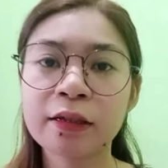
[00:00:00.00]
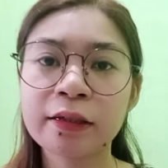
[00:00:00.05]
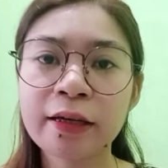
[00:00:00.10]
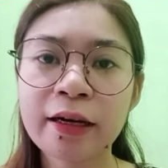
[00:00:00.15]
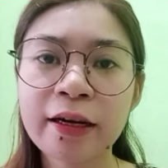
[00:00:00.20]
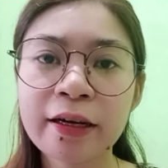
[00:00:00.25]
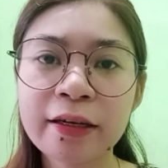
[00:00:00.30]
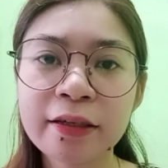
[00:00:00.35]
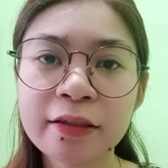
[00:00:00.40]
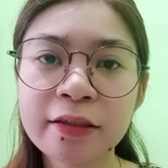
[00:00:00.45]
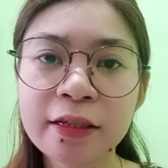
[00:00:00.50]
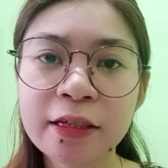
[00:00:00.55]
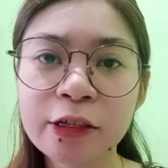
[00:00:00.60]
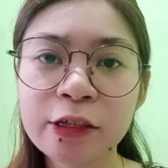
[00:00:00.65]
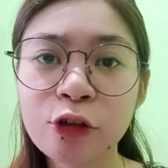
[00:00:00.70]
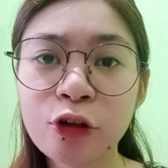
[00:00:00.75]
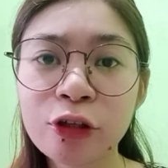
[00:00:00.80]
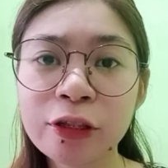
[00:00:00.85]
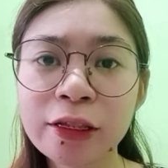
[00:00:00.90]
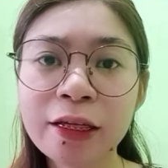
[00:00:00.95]
Guys, in
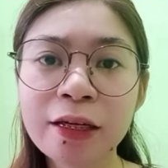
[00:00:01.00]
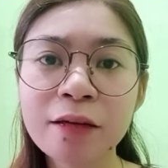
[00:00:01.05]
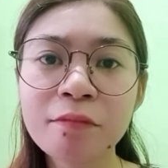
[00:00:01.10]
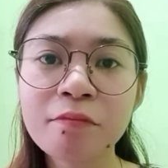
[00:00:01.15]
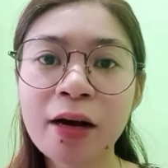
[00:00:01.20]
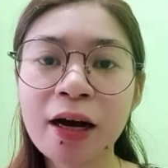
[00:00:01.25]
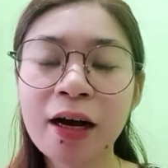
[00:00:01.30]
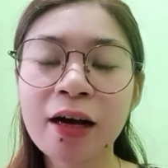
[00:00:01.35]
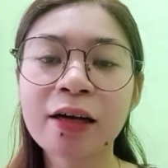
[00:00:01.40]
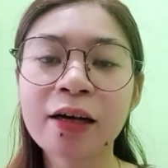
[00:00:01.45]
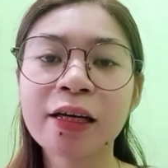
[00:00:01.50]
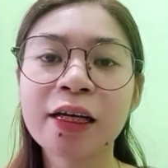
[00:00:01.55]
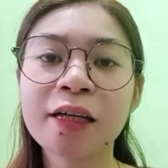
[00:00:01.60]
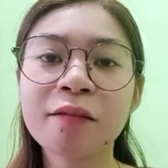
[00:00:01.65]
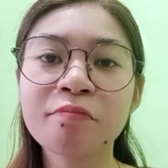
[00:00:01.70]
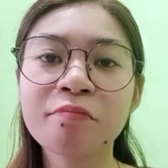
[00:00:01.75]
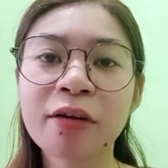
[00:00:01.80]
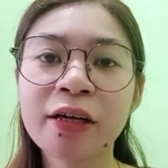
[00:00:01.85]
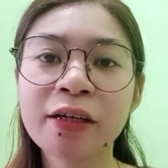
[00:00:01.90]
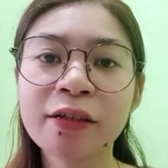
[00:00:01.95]
adultery ba,
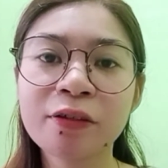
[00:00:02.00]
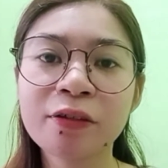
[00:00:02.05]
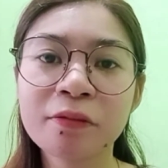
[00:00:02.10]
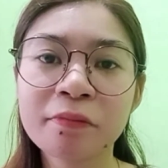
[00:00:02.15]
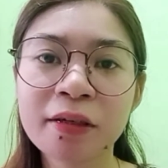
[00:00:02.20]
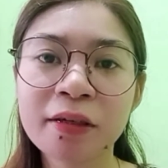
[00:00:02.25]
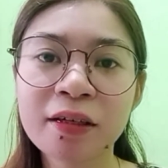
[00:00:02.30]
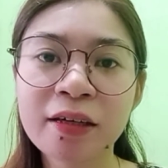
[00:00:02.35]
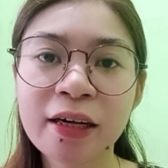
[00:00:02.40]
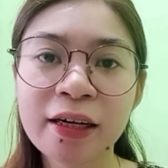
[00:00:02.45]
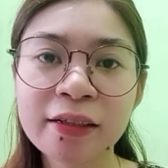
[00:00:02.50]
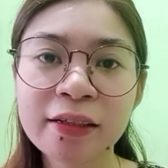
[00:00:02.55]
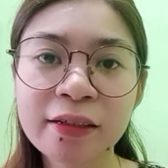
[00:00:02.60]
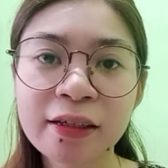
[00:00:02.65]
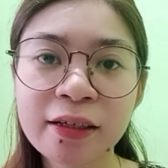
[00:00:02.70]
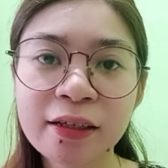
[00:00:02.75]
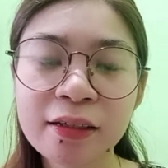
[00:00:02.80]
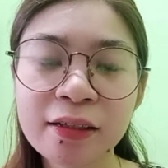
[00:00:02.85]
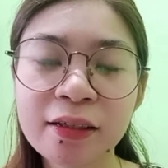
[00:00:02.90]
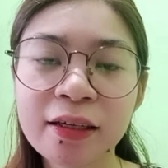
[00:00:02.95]
can pardon be
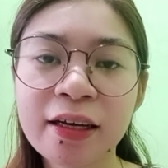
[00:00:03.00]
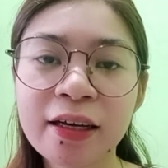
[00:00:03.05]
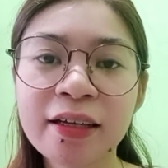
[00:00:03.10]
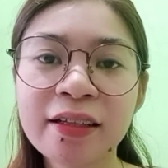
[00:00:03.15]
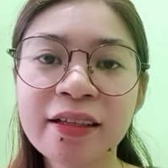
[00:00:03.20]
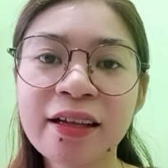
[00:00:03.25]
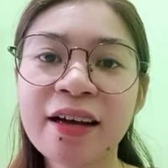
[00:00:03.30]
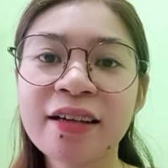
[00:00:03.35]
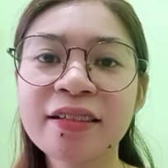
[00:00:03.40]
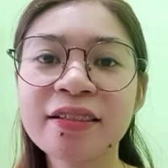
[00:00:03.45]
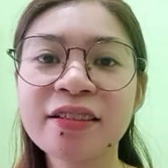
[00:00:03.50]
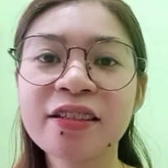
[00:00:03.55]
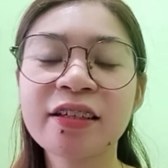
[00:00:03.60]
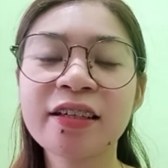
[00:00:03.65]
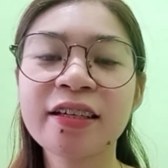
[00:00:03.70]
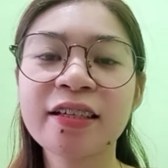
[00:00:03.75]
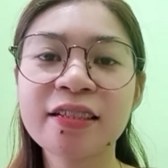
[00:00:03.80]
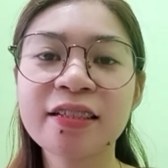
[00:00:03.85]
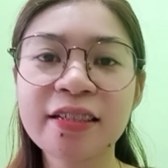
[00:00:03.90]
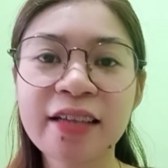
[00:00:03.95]
granted? And the answer
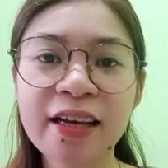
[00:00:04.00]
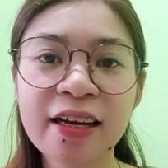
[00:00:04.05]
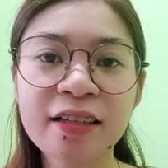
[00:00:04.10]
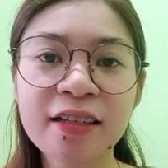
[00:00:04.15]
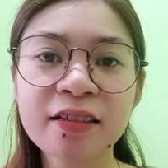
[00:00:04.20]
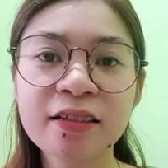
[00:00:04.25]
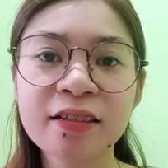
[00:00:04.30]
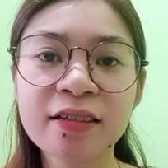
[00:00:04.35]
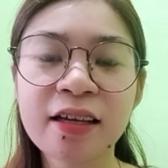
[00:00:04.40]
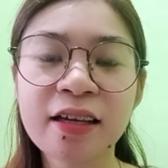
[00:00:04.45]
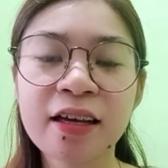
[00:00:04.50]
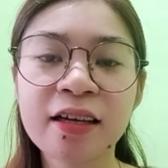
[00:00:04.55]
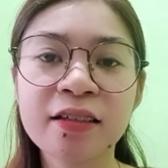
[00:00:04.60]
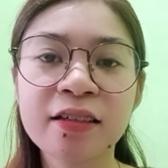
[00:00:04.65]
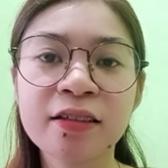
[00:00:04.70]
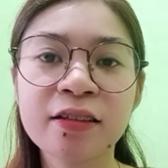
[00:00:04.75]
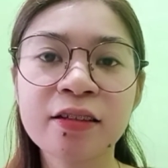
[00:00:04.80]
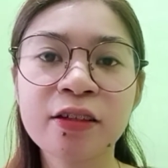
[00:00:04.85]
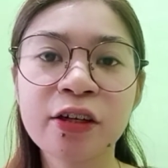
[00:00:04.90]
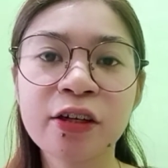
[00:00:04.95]
is yes,
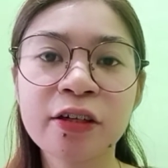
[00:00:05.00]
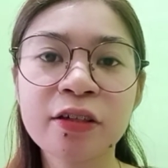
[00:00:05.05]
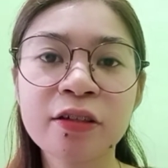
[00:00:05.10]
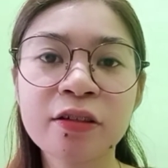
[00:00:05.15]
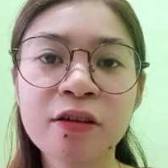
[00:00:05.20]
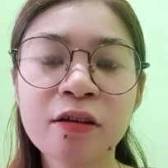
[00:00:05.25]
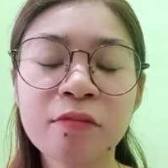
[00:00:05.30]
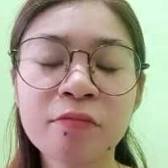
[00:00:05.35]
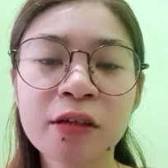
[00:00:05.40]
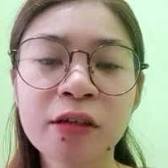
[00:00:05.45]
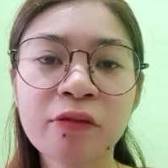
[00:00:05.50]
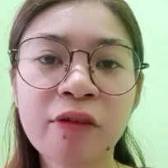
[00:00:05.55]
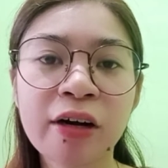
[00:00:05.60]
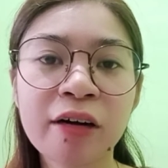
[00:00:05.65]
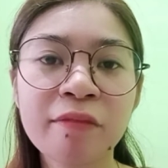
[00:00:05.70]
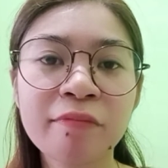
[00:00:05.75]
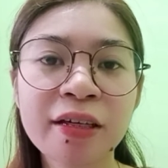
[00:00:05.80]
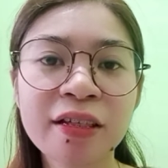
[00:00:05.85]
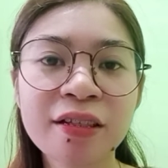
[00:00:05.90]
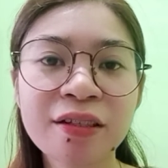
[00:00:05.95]
and there are some
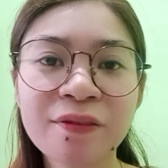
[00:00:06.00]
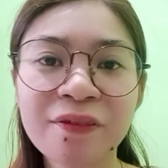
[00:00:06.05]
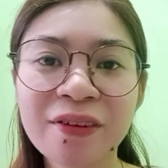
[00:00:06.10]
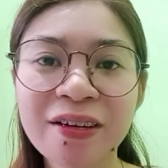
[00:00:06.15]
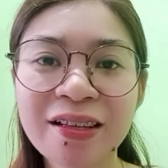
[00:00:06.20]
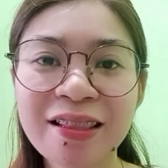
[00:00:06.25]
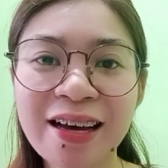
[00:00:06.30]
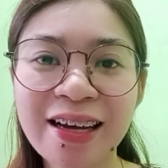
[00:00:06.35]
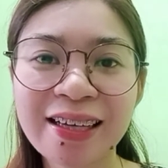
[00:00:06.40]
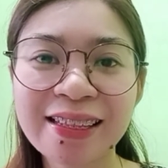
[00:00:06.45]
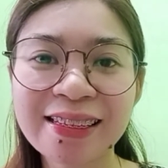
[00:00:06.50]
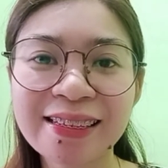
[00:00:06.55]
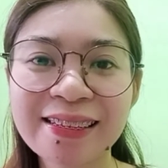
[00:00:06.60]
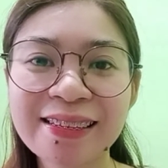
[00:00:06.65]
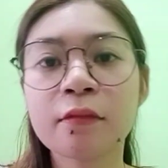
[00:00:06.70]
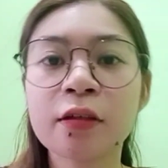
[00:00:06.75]
requirements for that.